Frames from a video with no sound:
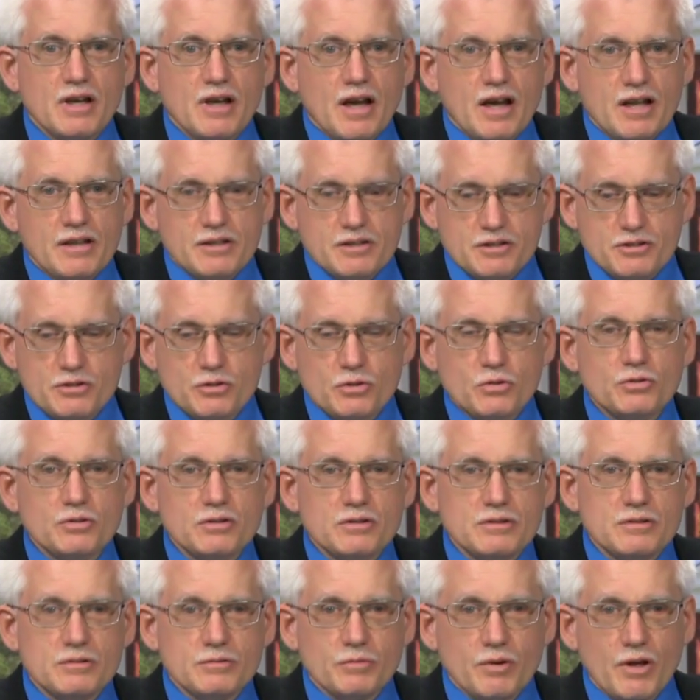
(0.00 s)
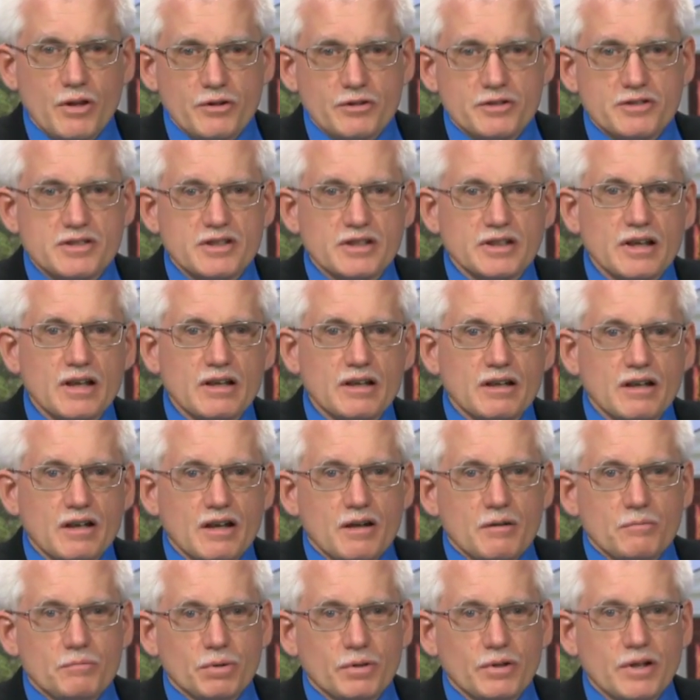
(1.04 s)
and the students, while they're singing,
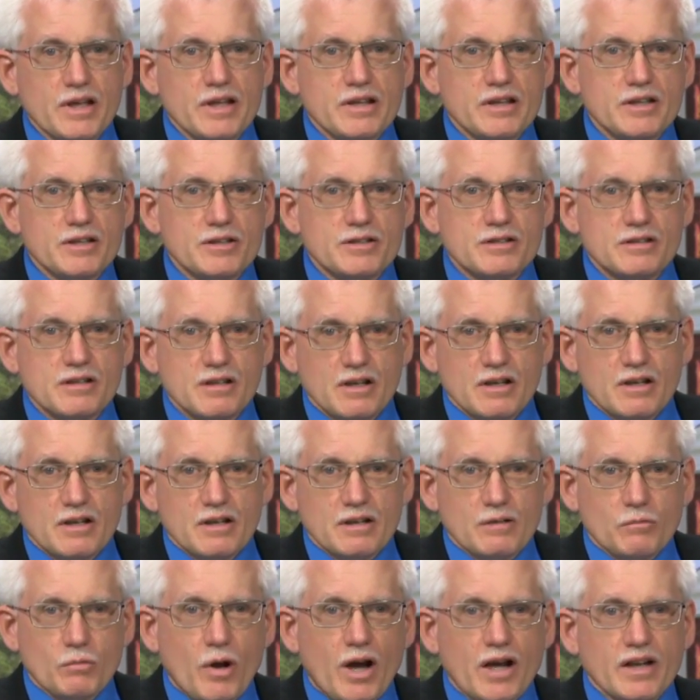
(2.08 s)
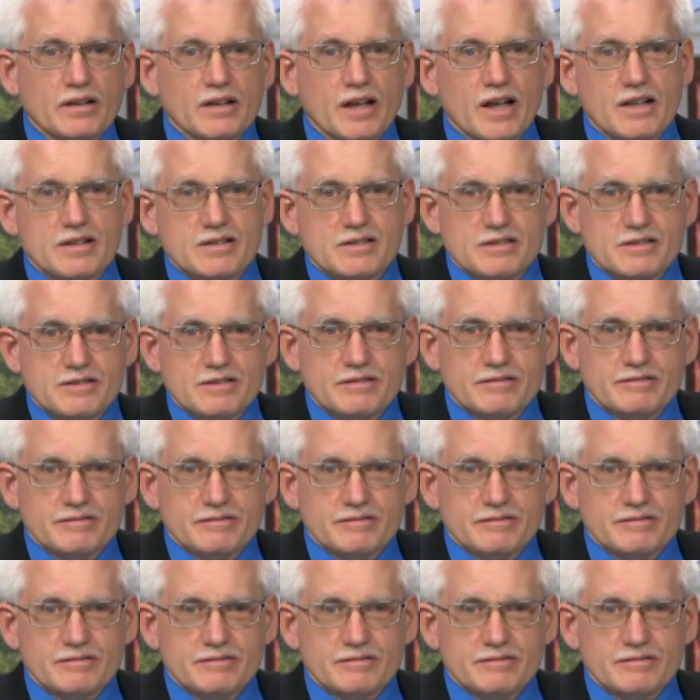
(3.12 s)
play these wine glasses.